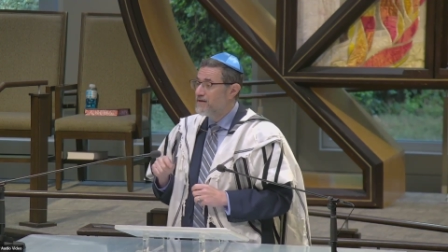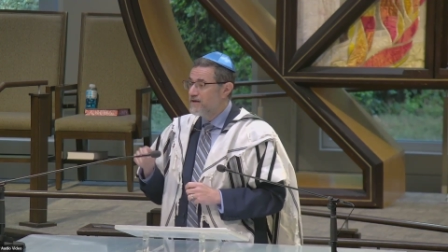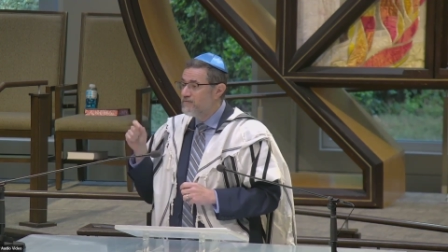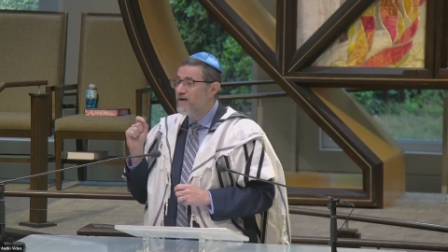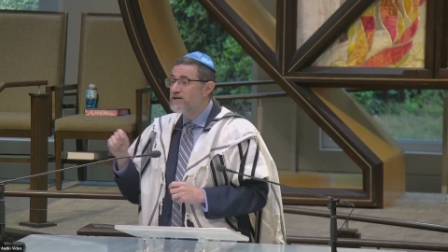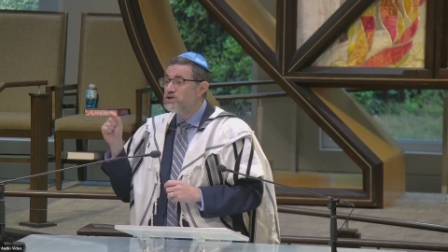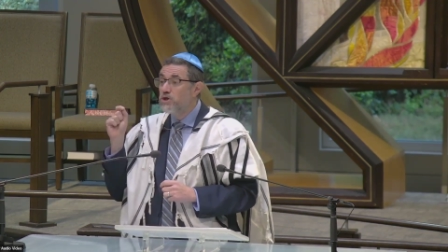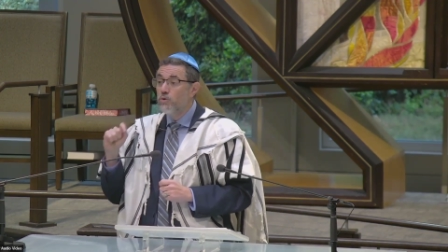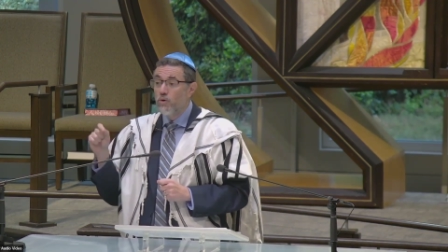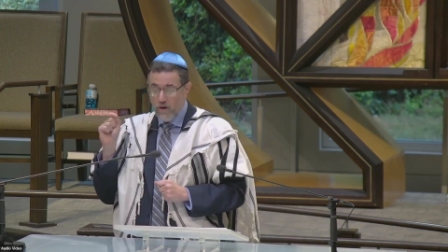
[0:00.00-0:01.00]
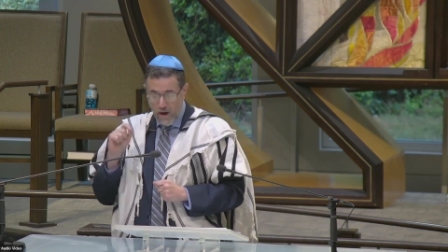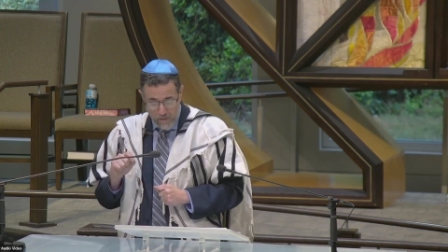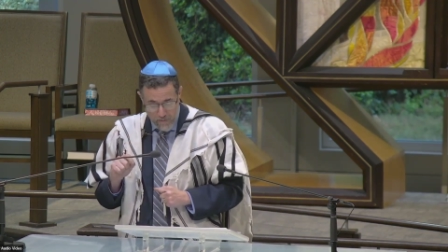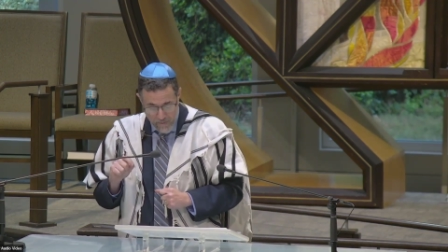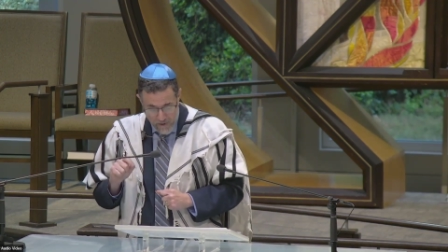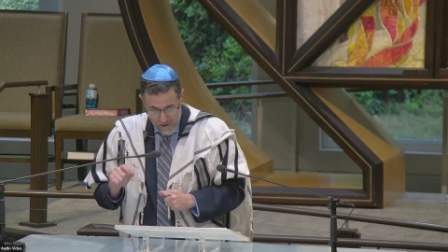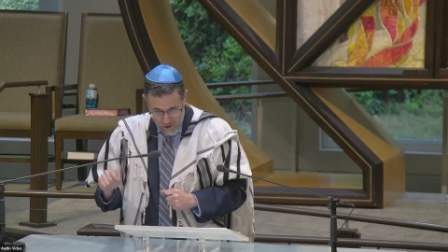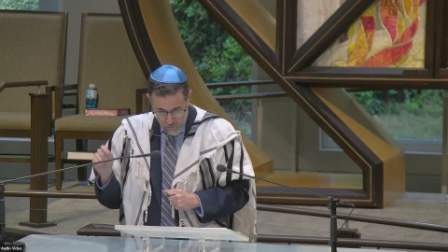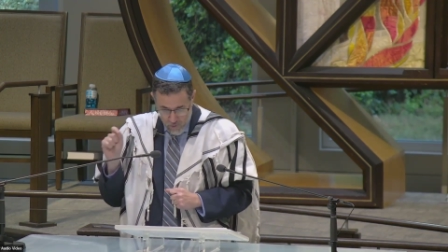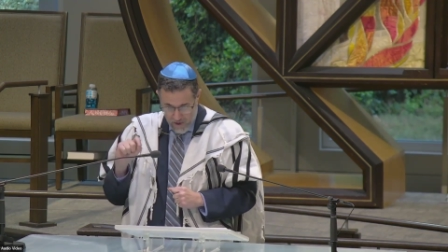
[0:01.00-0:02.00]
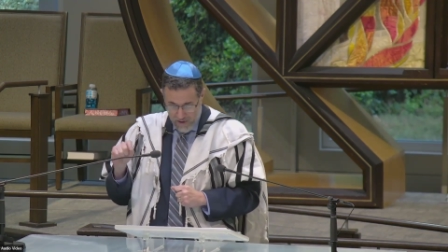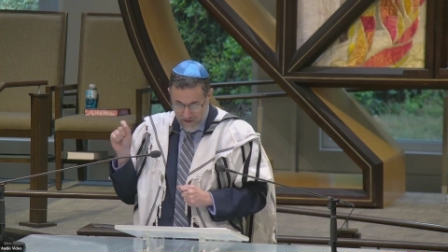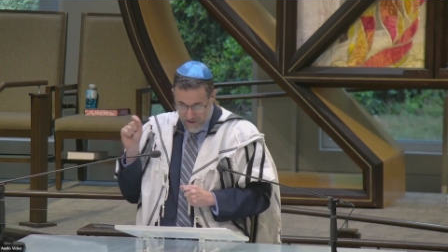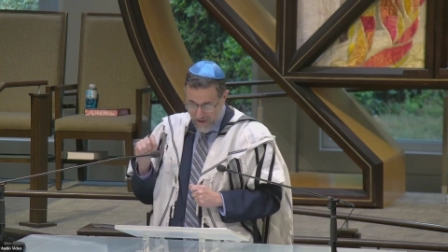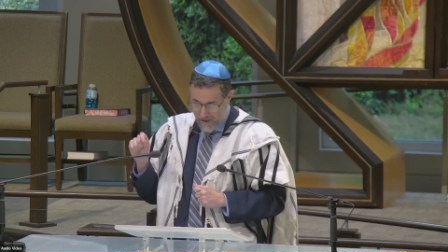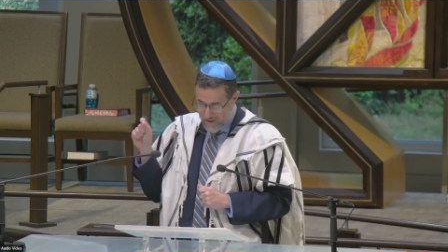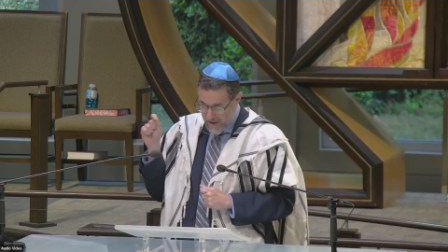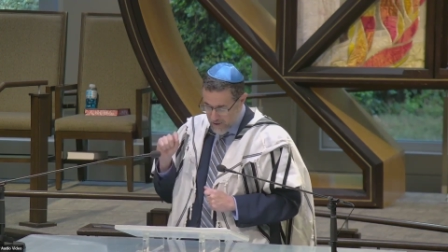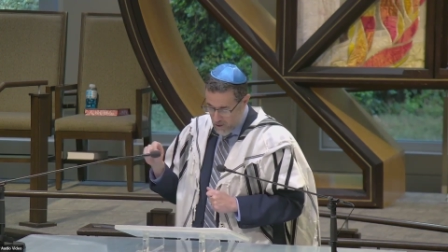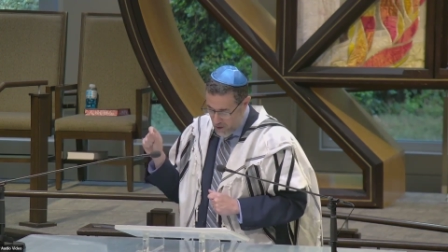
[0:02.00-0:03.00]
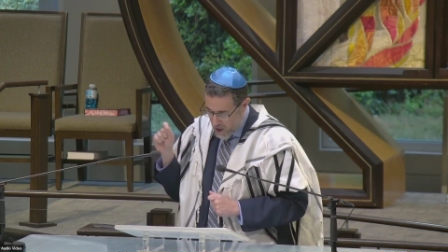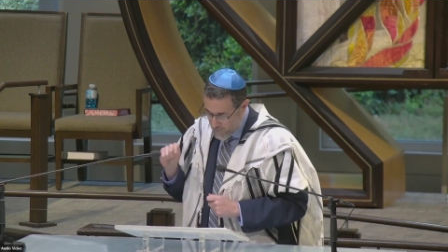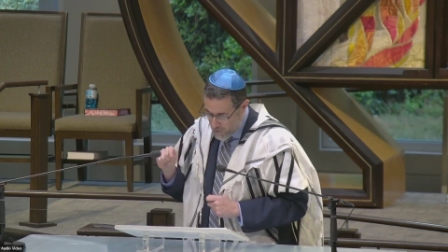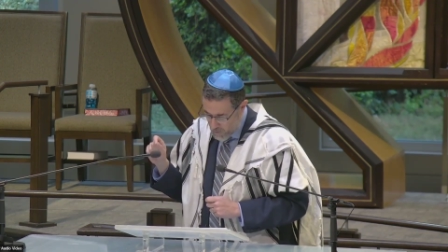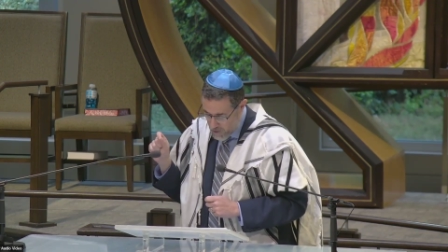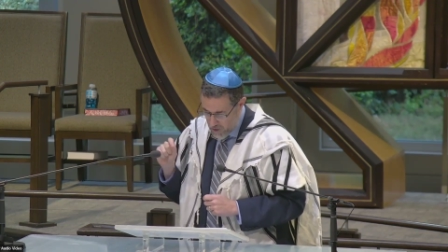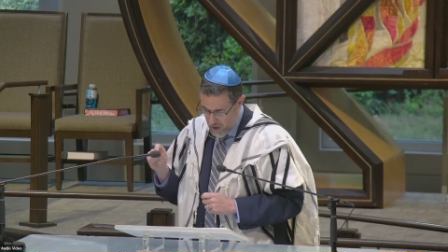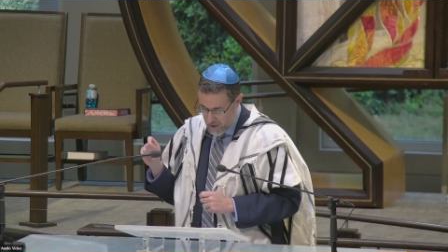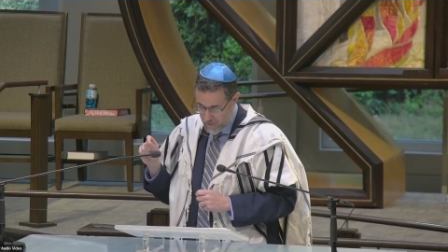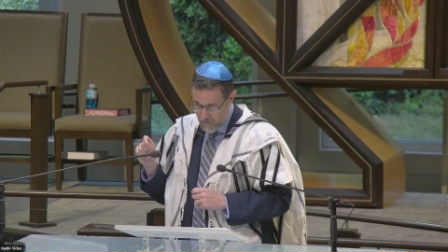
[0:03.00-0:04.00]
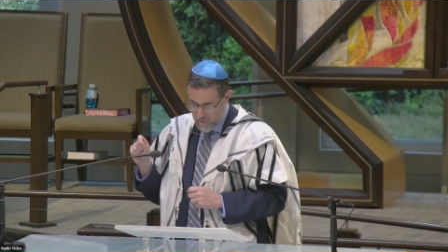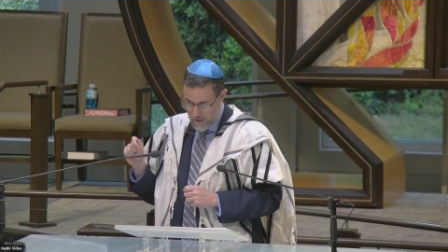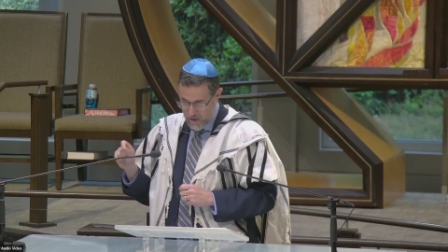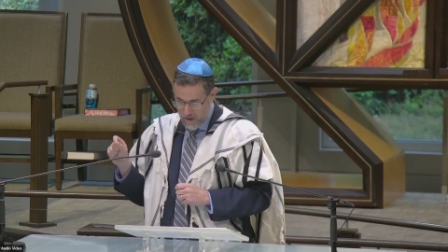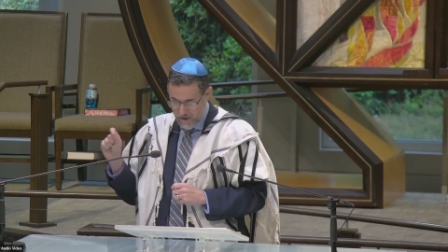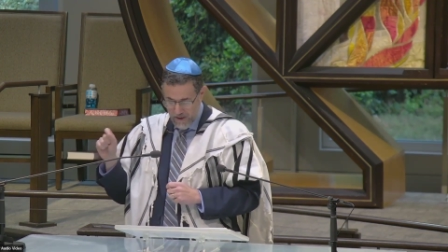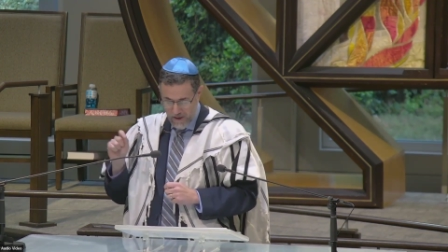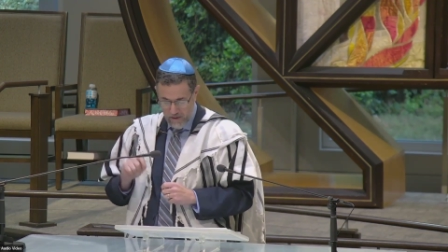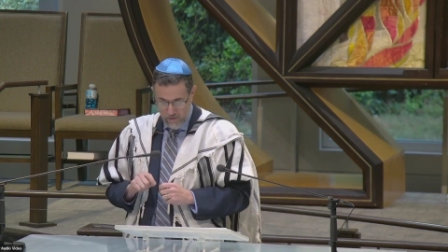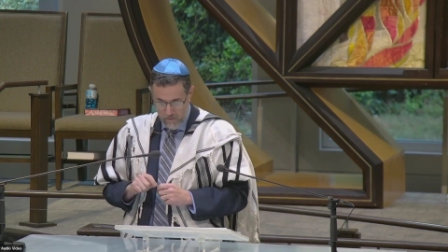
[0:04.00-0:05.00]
eventually you will come to really need, that karma will come and get